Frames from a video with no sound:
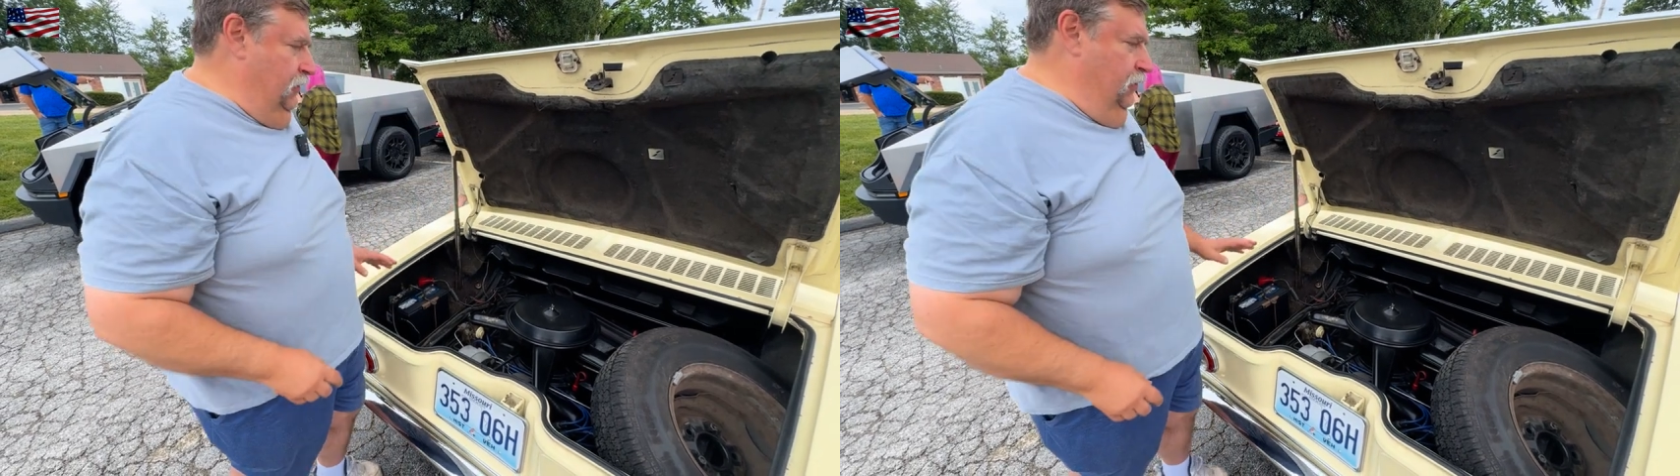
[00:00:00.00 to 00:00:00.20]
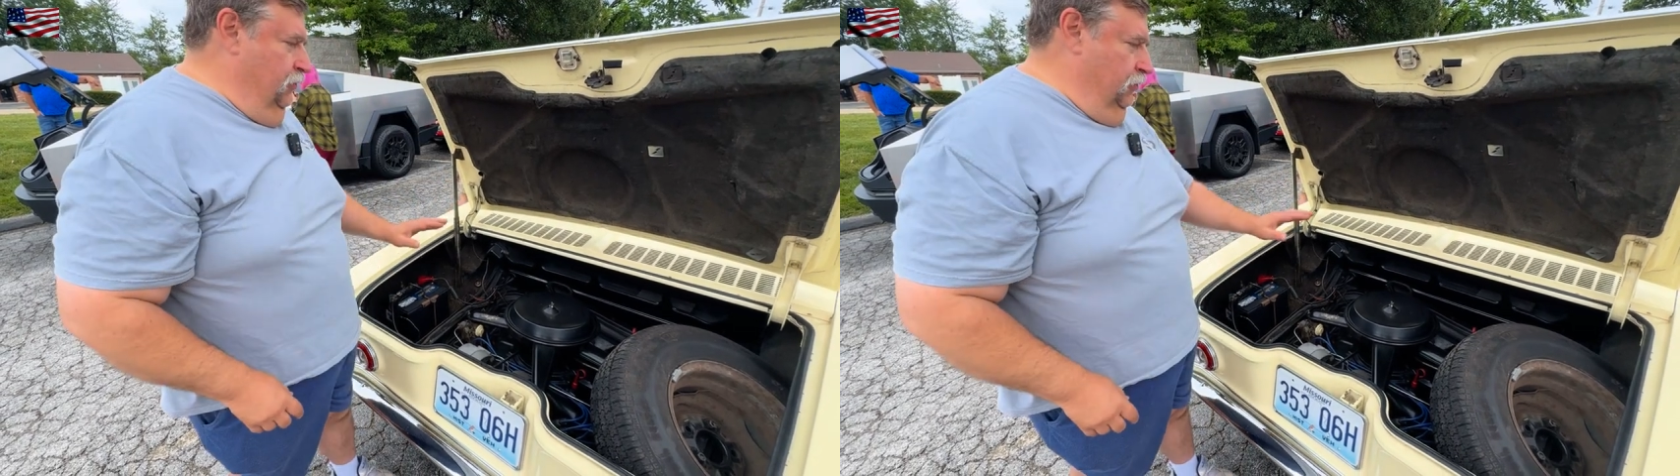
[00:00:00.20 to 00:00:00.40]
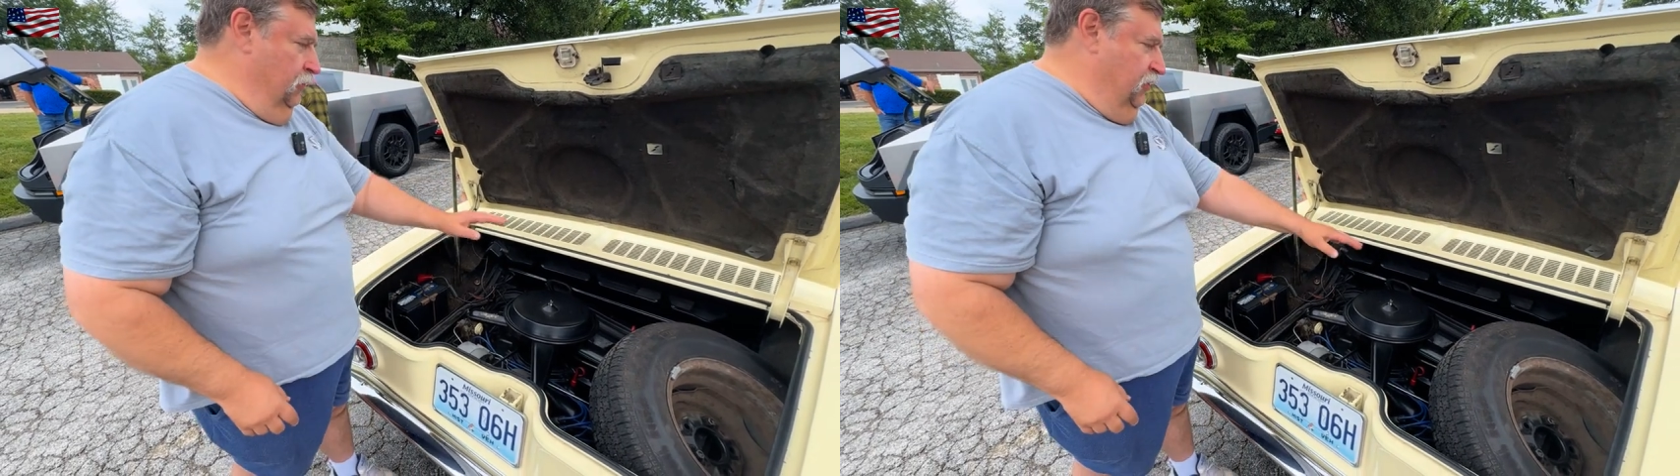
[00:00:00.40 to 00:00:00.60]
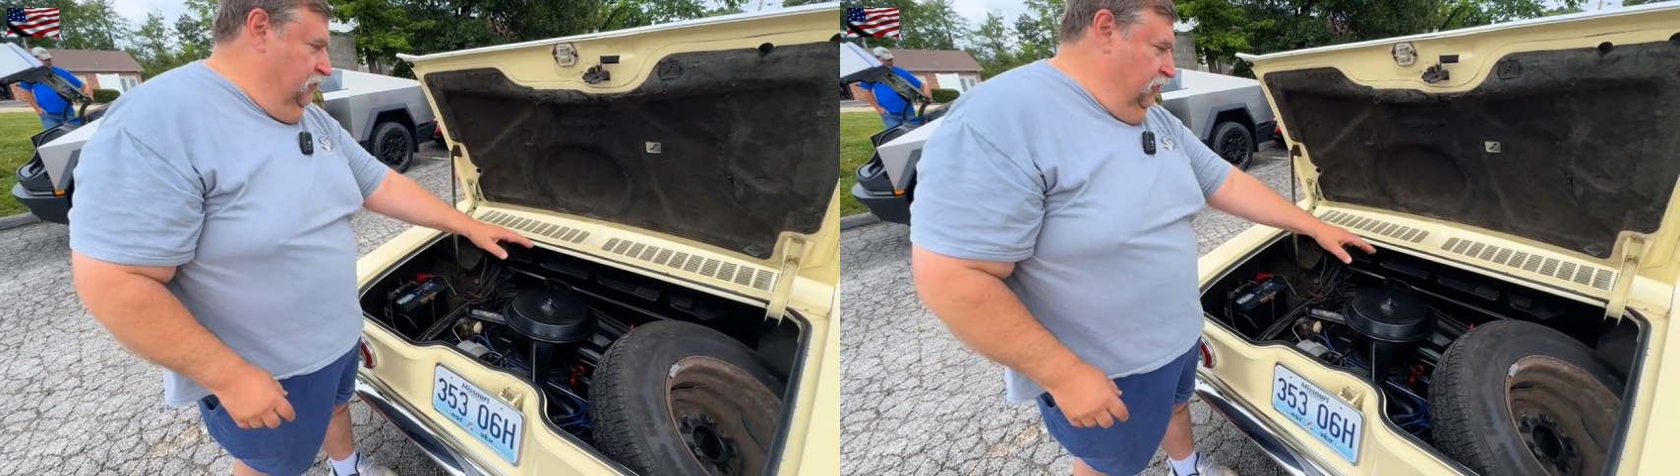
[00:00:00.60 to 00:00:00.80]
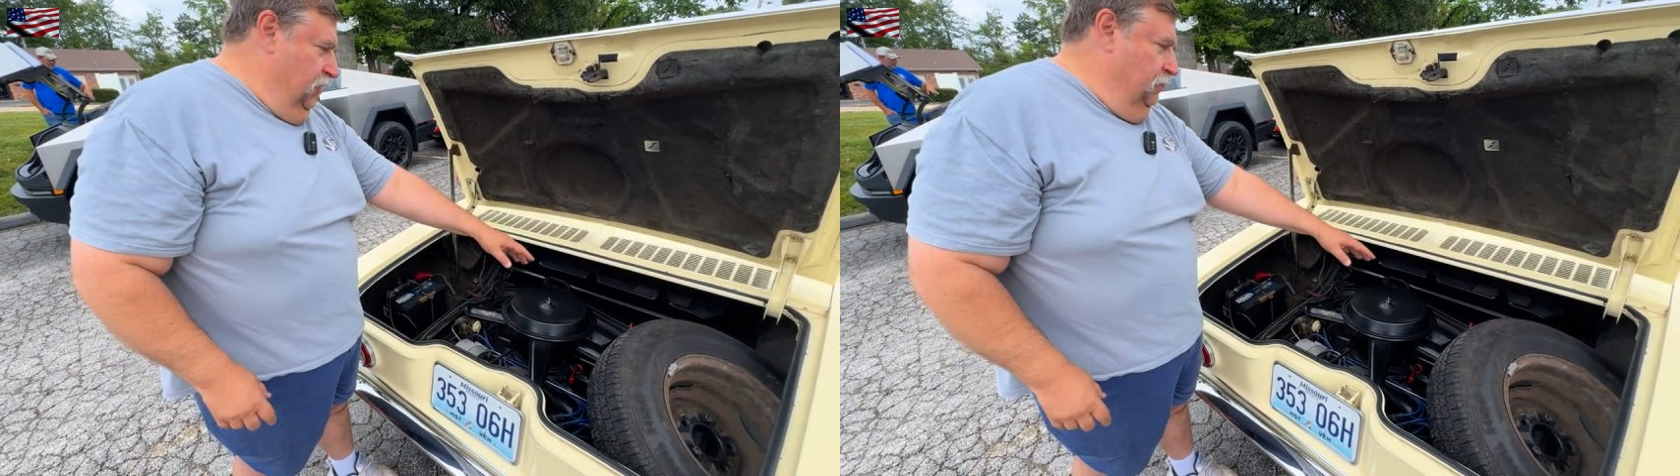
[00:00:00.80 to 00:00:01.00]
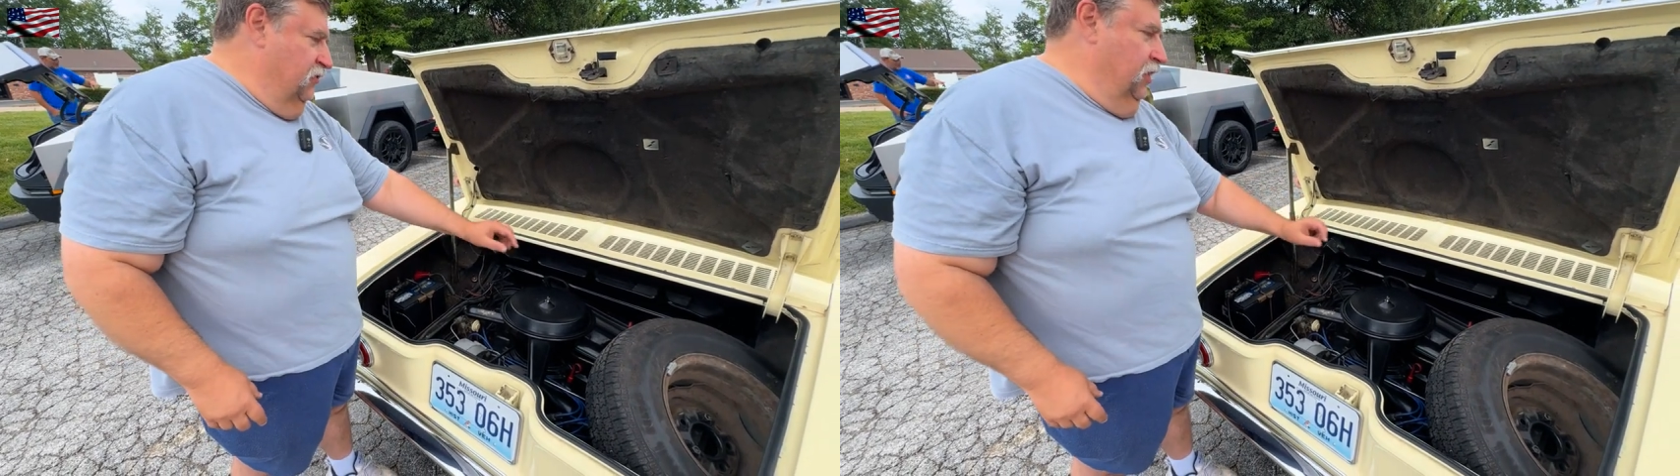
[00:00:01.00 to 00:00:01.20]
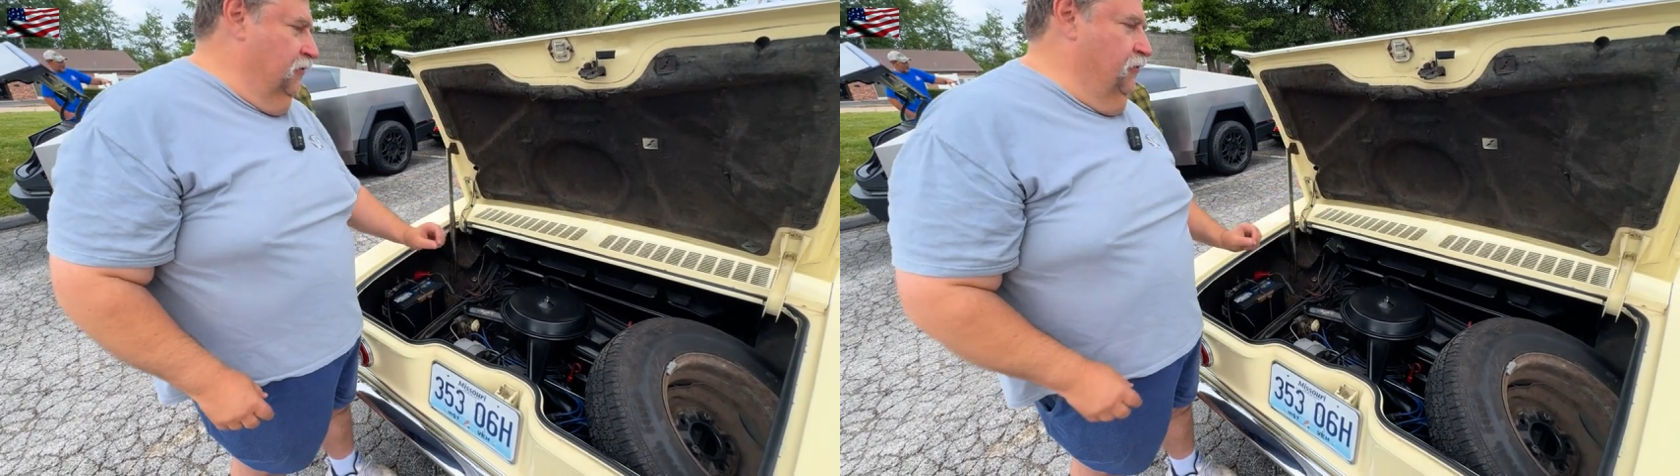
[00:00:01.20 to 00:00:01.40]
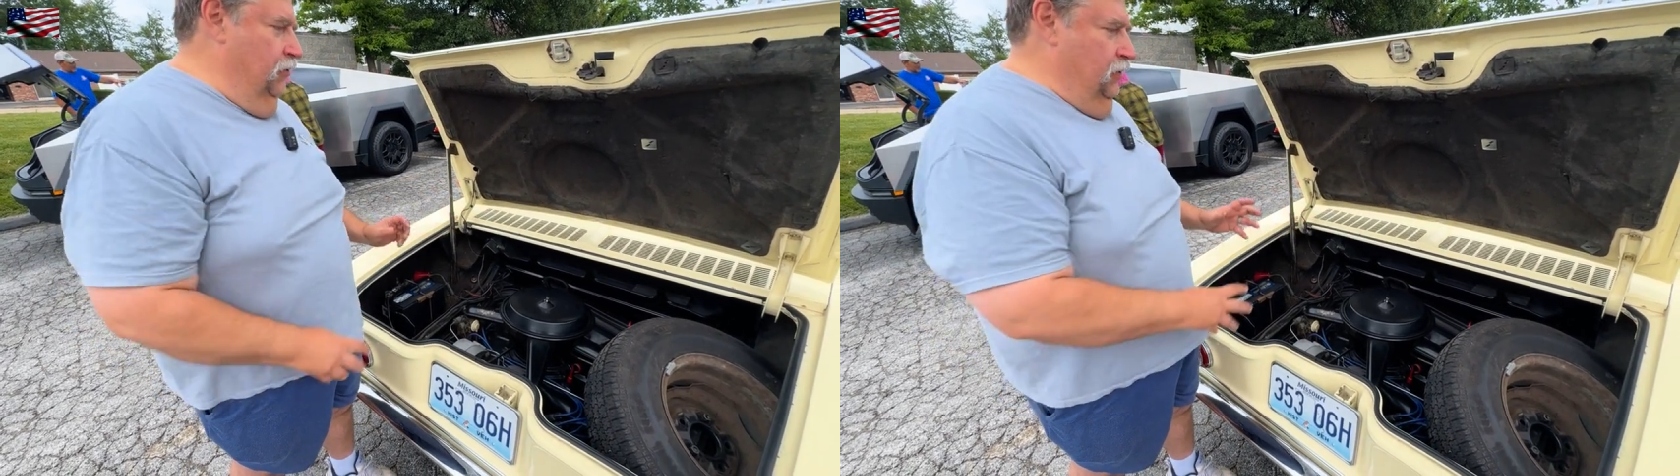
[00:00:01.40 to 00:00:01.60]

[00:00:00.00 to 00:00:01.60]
So this has a dipstick for